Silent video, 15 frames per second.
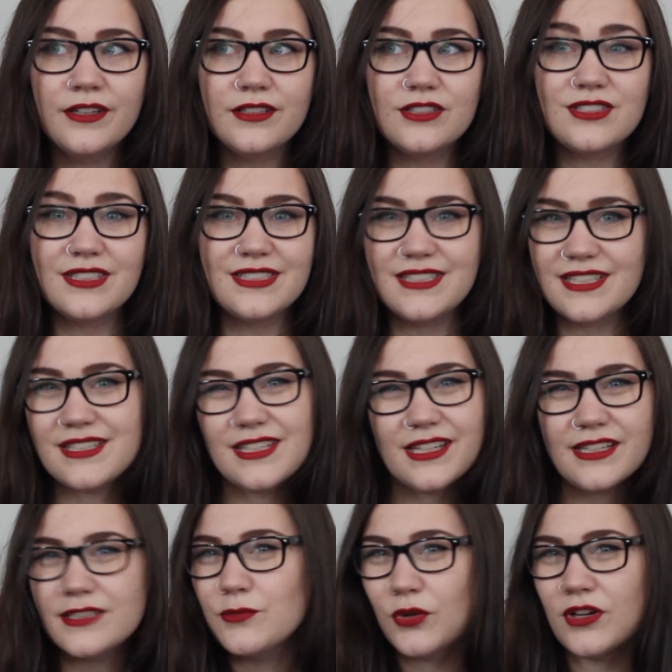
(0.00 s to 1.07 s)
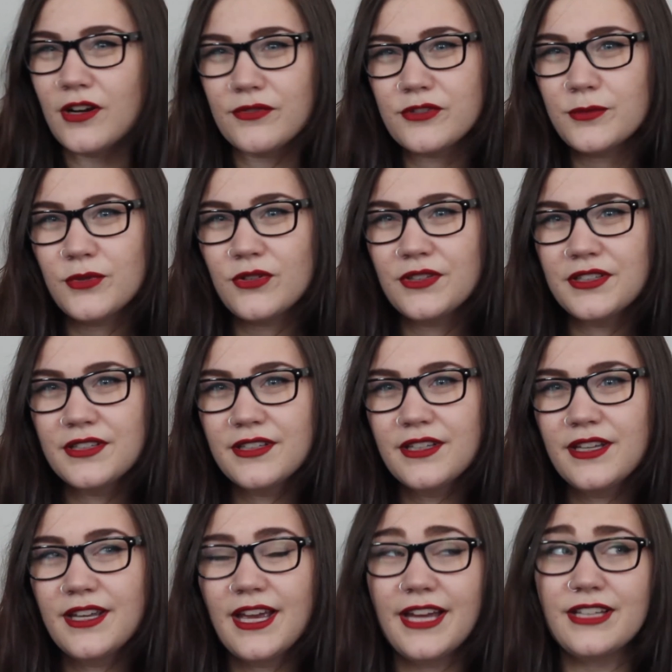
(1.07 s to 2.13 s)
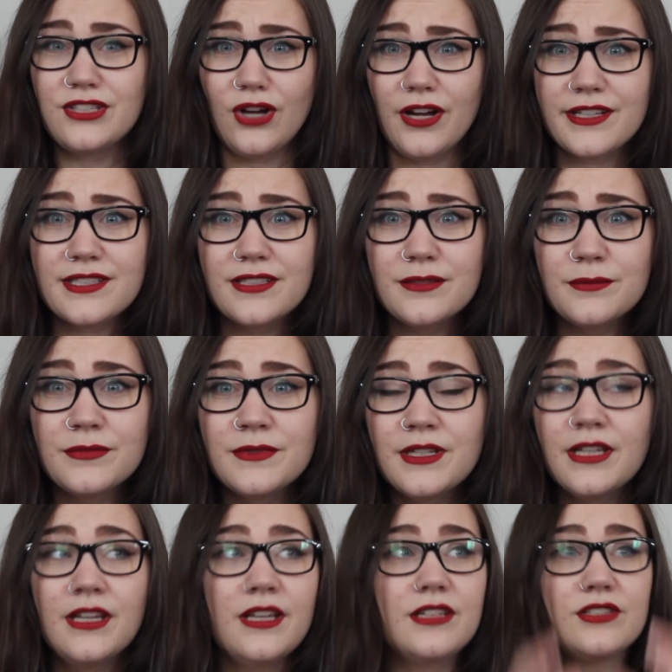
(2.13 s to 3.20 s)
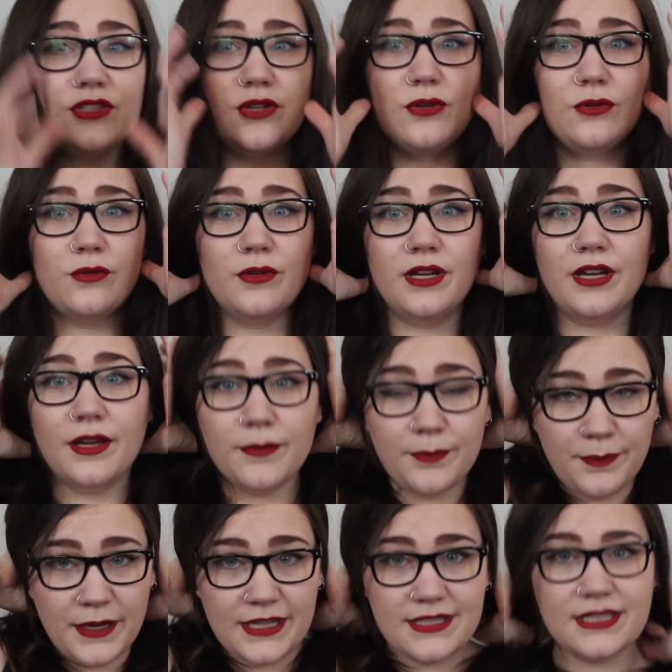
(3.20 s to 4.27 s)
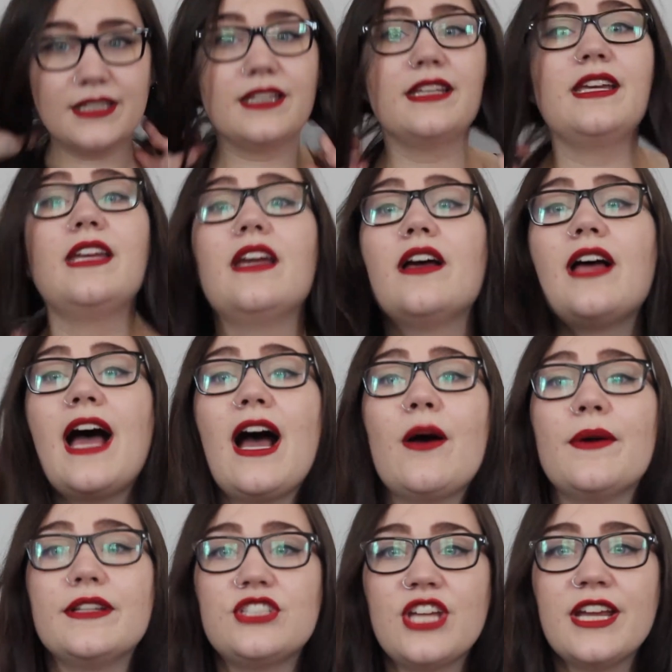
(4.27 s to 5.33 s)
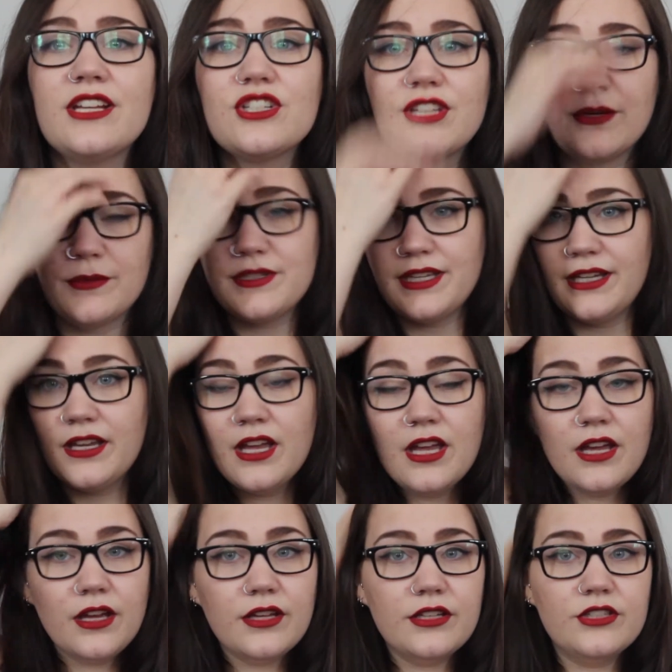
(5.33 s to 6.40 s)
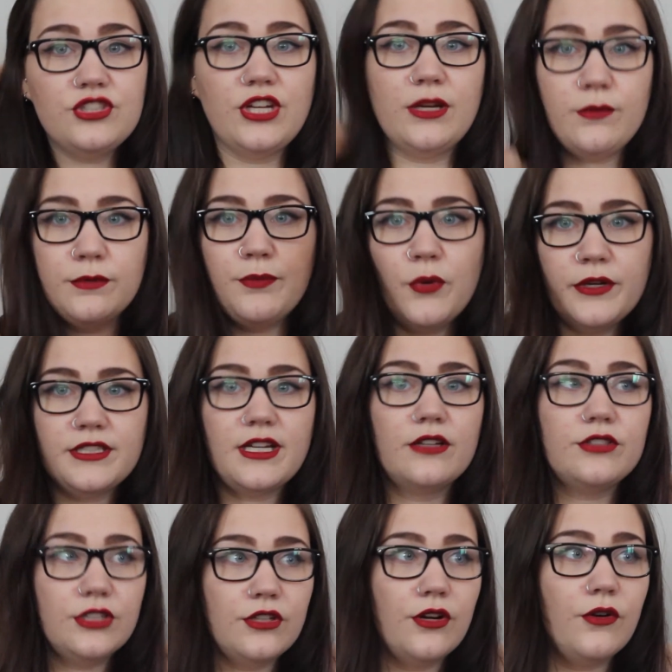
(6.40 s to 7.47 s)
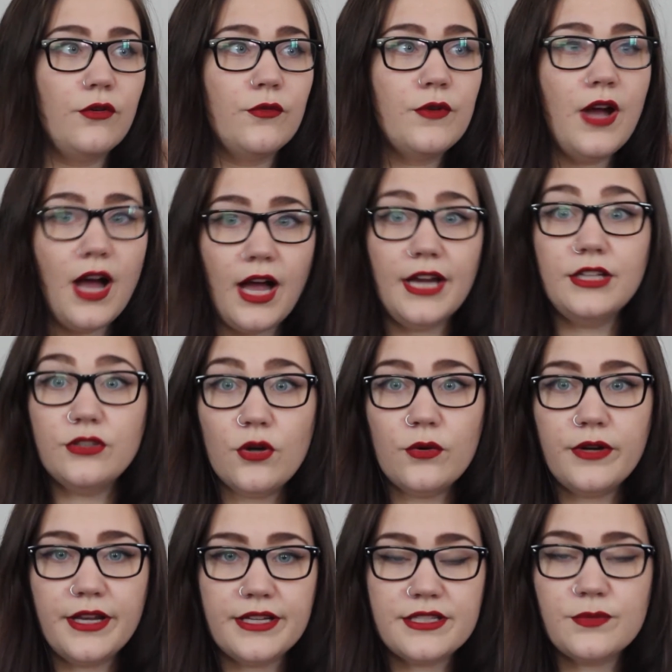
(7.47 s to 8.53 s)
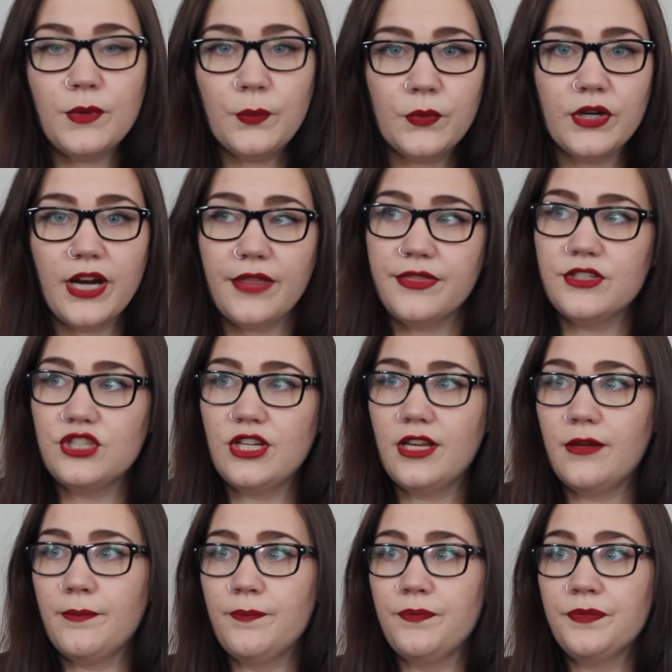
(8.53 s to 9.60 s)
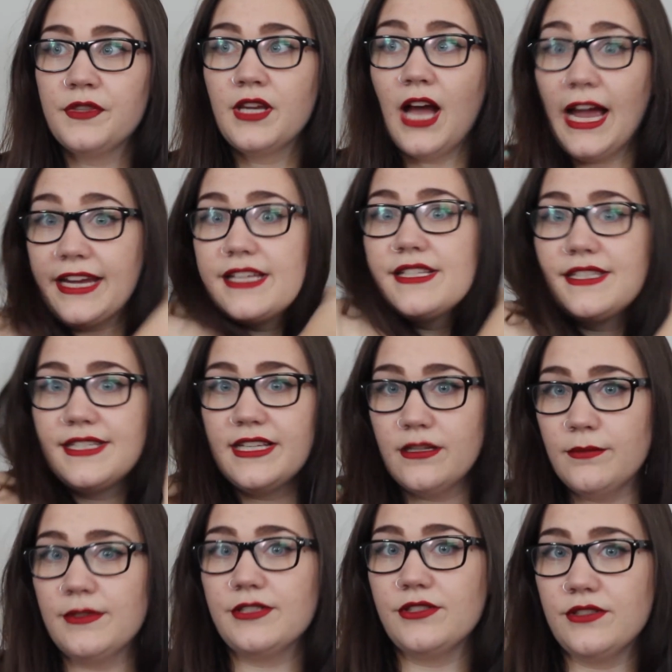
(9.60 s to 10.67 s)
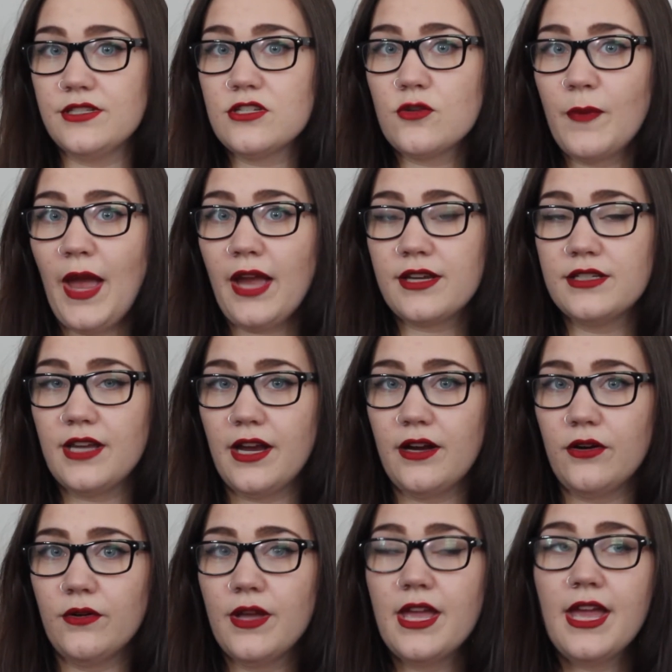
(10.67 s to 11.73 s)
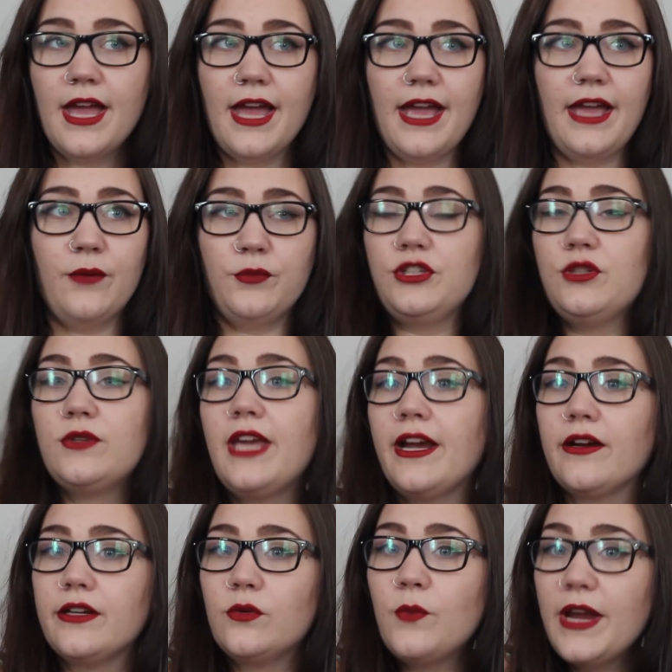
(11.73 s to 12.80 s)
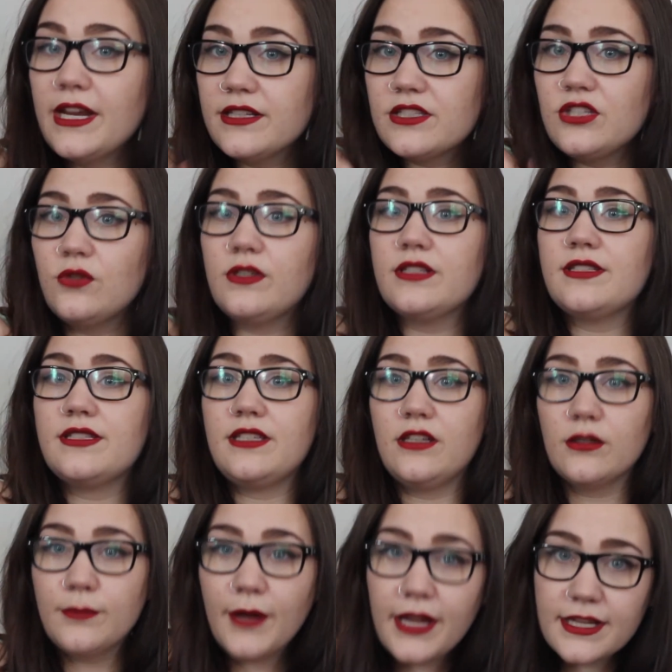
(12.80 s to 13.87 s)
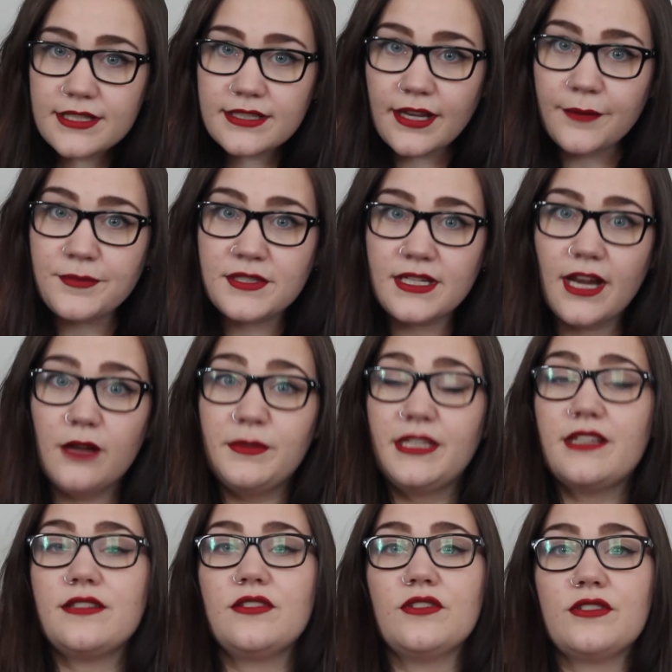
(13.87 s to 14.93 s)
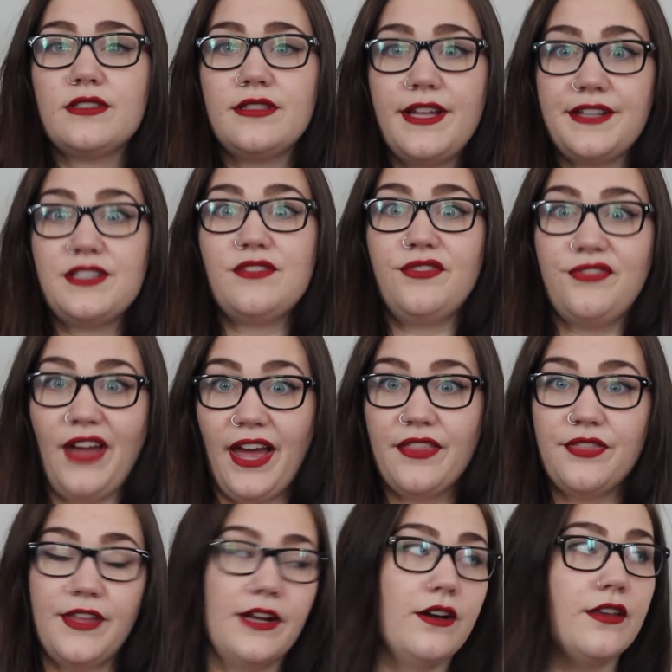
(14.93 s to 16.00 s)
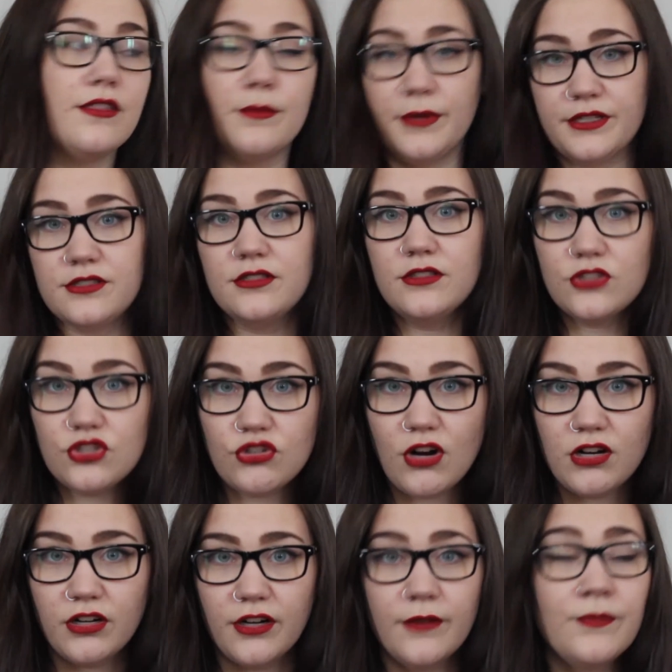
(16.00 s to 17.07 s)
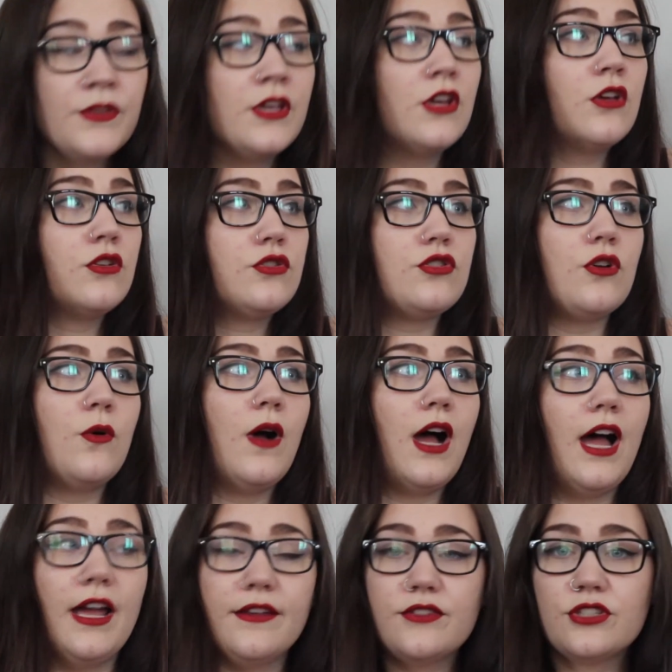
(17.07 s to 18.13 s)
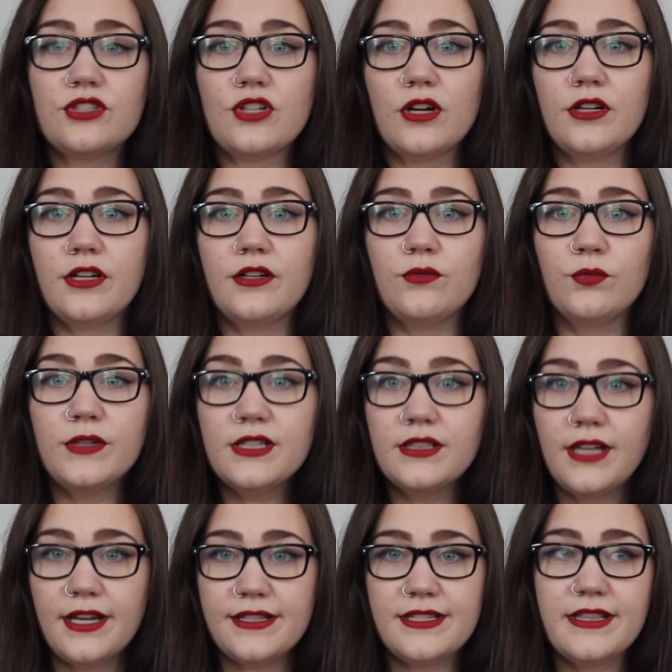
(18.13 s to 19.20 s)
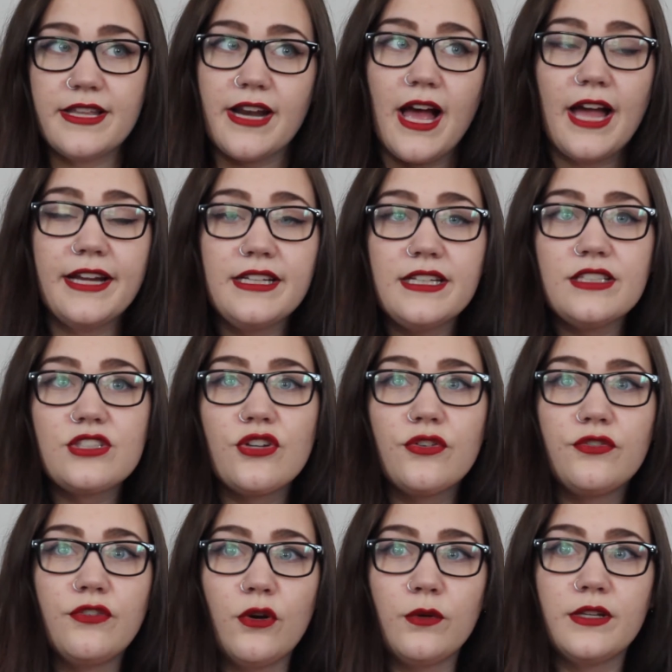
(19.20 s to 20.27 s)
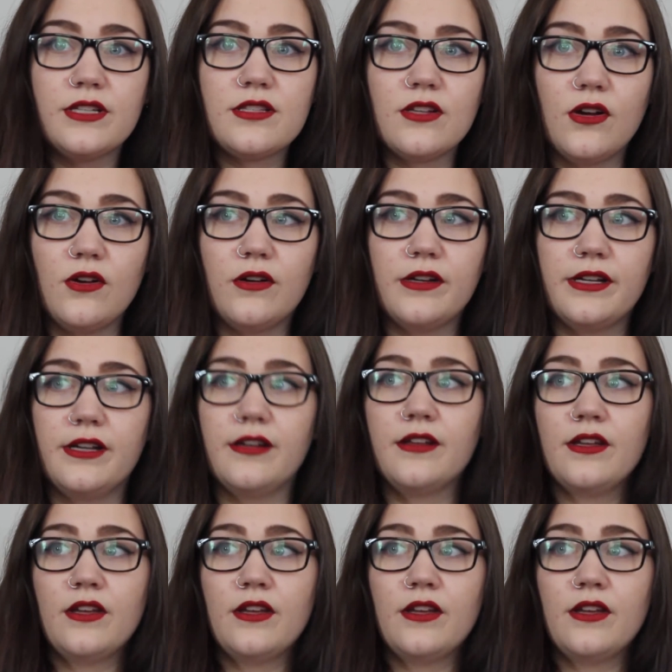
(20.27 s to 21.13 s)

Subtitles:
Just existing is more comfortable, and it's awesome. So basically how I changed that was like, Jake would point out, you know, I notice when we're at the gym, I can see the muscles in your back now. And when you carry weights, you can see your biceps now because there's less fat there and the muscle is stronger. So I started realizing that I need to focus on